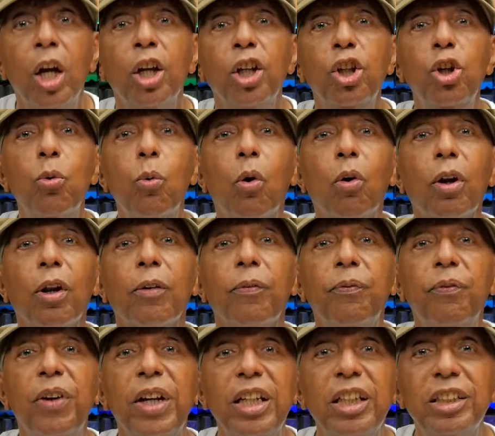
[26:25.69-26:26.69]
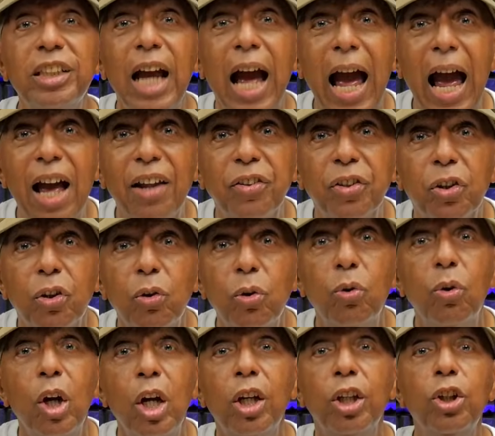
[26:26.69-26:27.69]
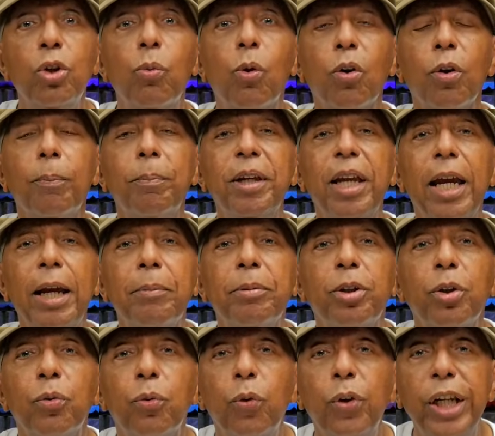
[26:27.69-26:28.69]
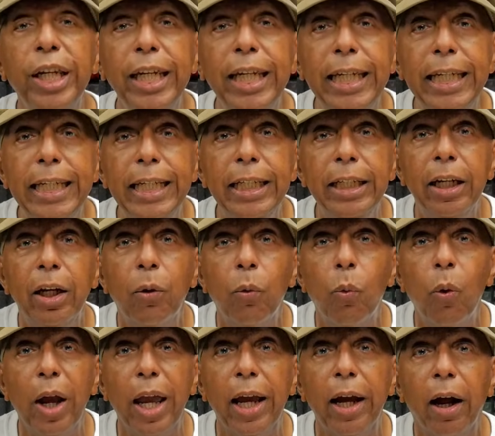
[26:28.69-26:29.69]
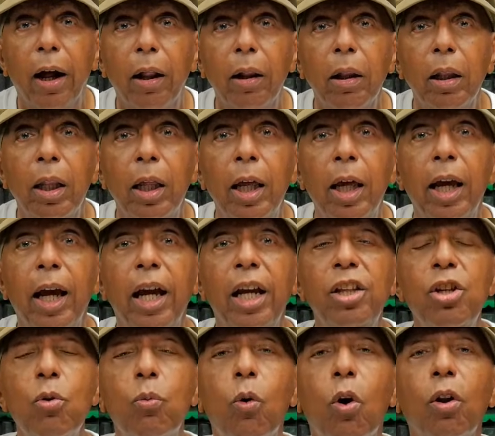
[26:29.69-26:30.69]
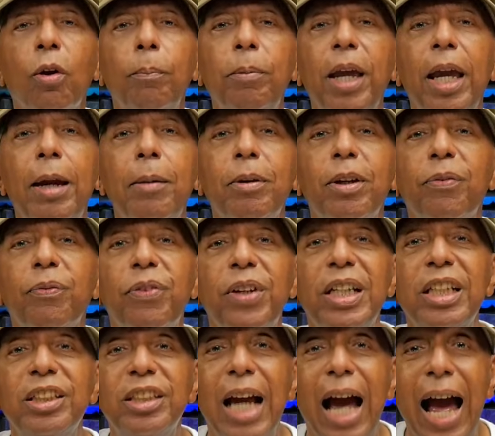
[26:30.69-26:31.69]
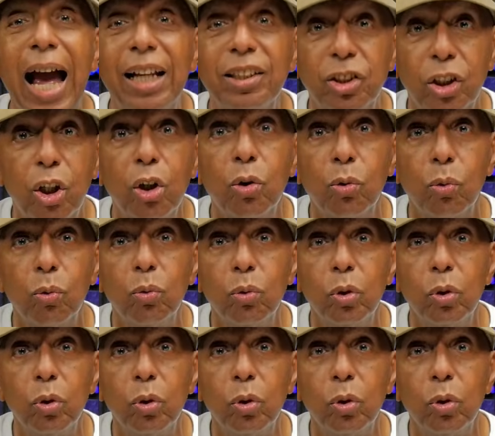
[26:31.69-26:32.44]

You want to finish high school. You want to be able to read well, and you want to be able to finish high school.